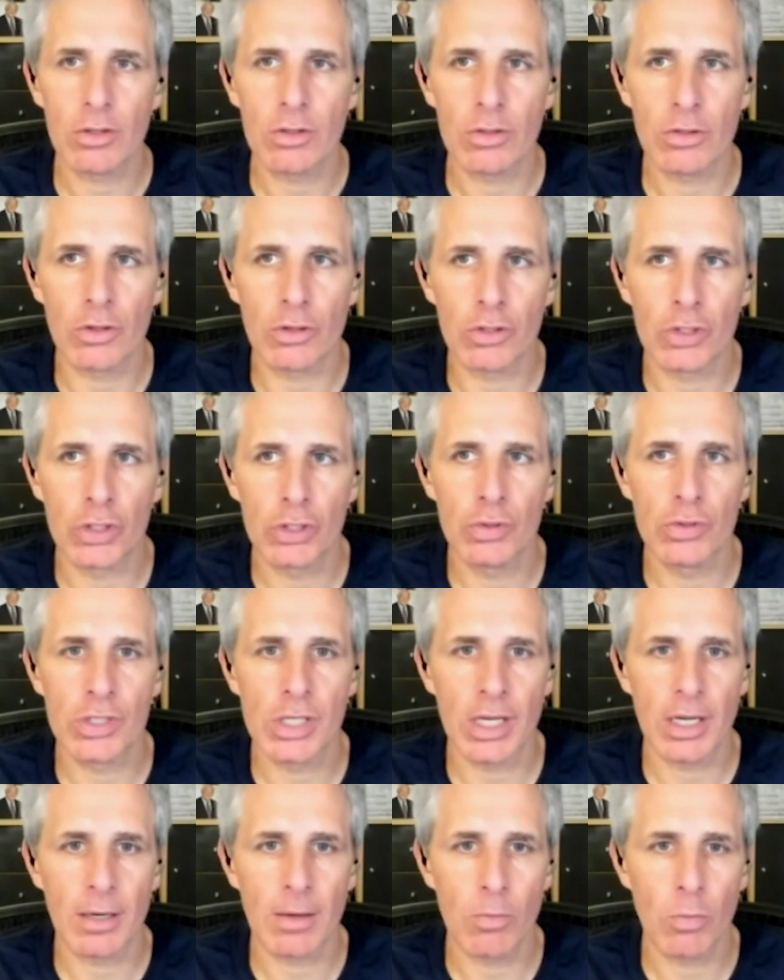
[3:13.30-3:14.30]
you're
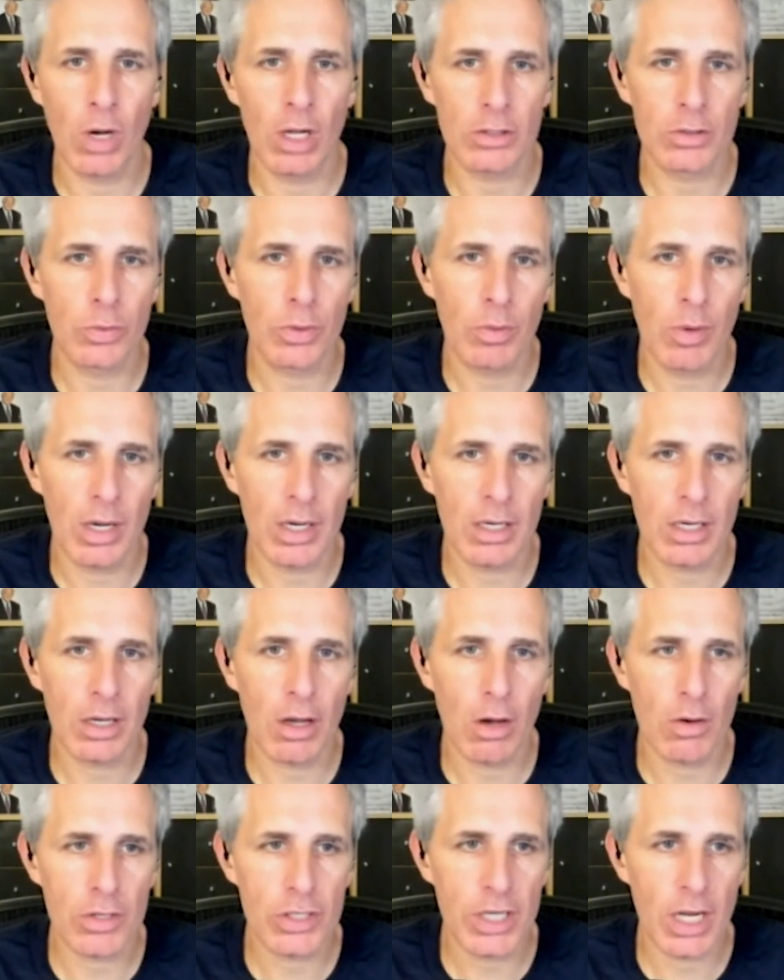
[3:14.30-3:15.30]
choosing, well, do we want to
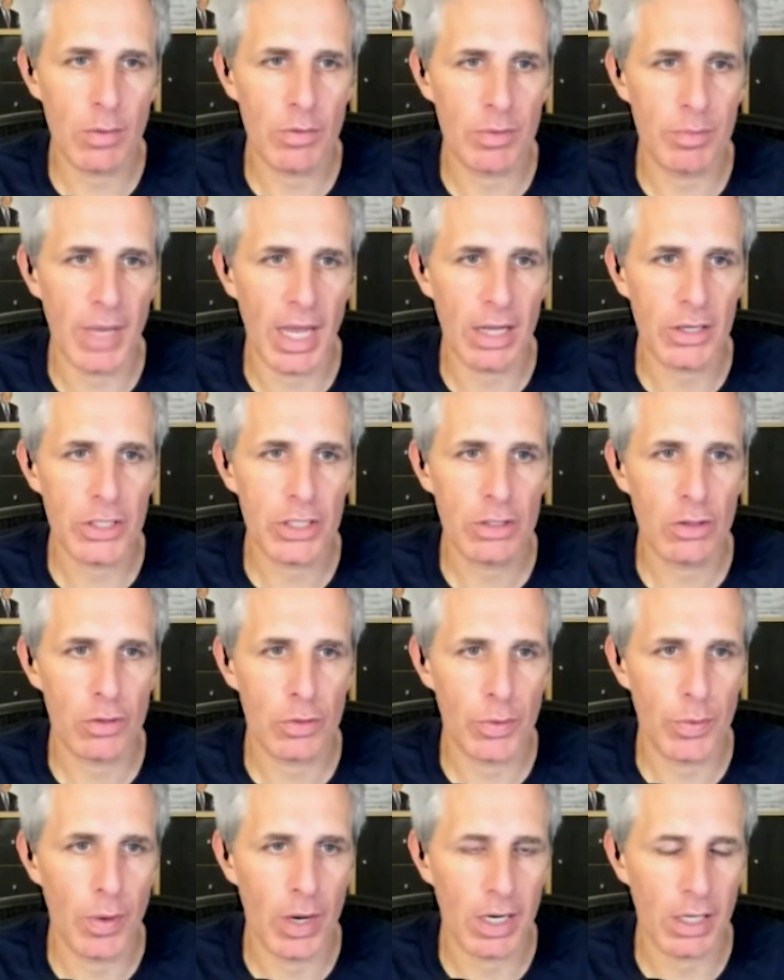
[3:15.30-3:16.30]
negotiate with Manchin or
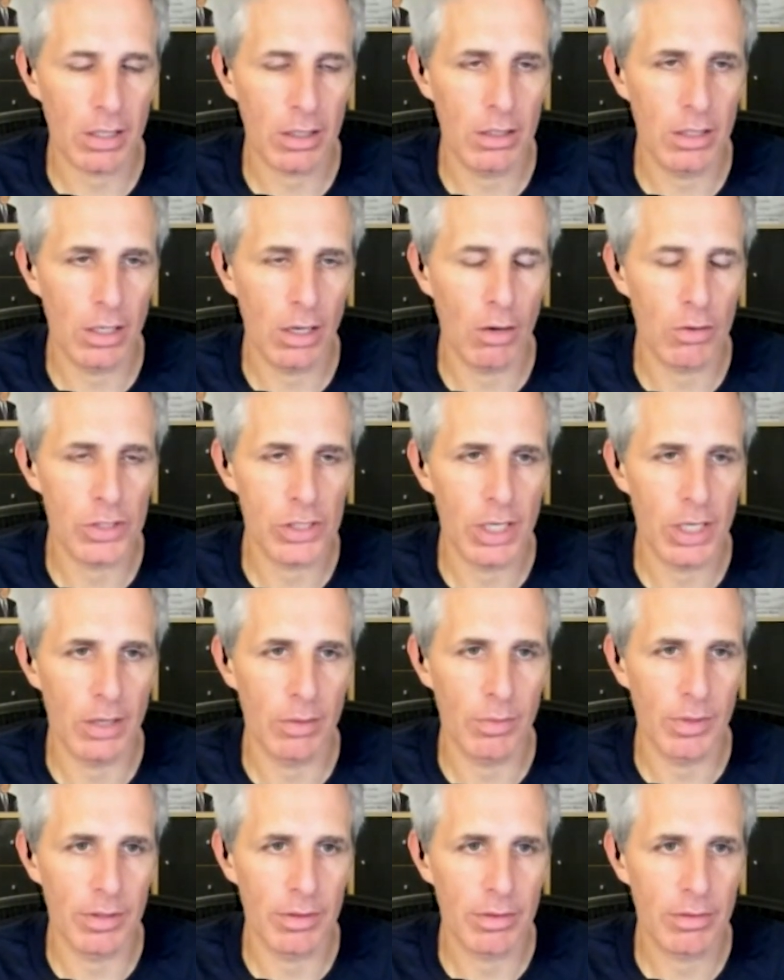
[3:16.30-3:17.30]
do we want to negotiate
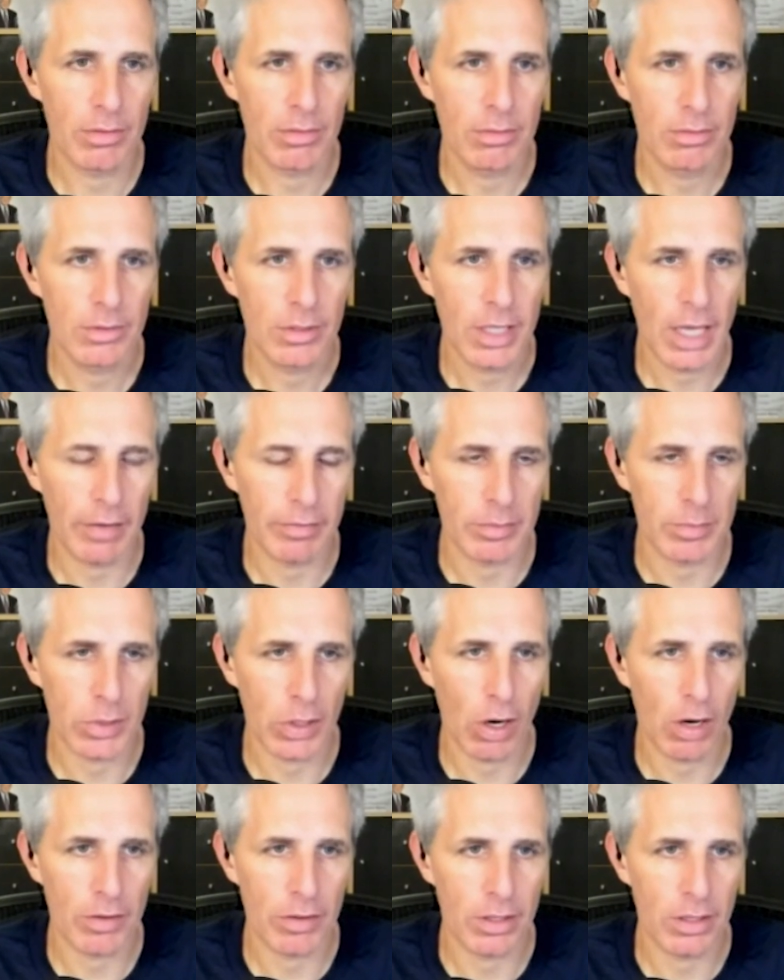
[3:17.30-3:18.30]
with Kevin
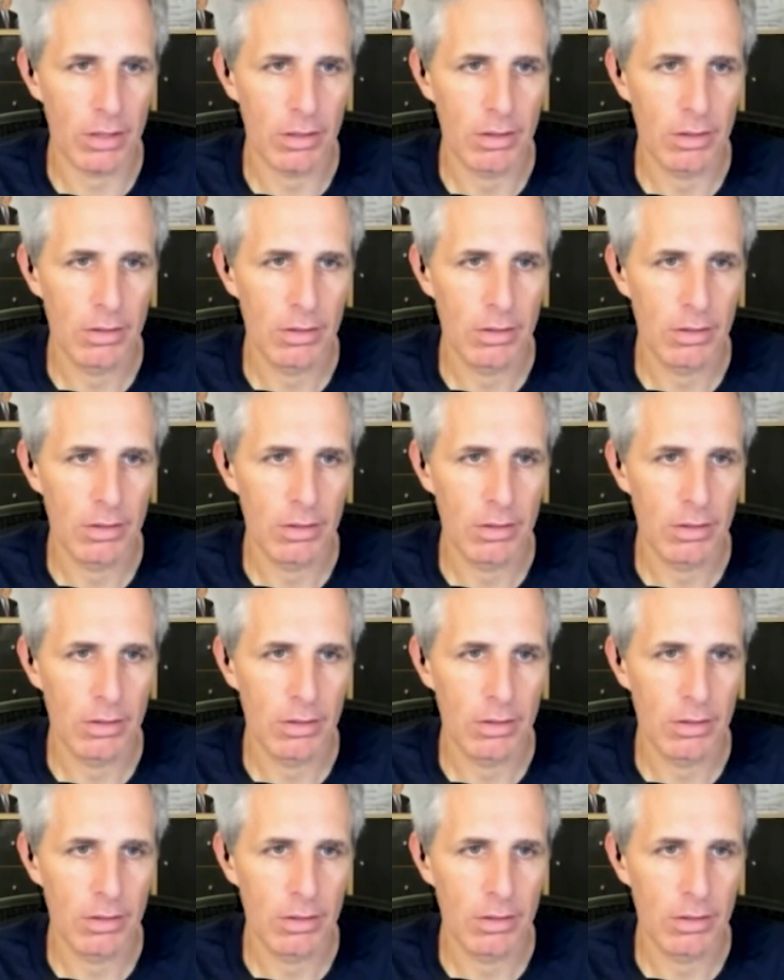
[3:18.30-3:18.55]
McCarthy?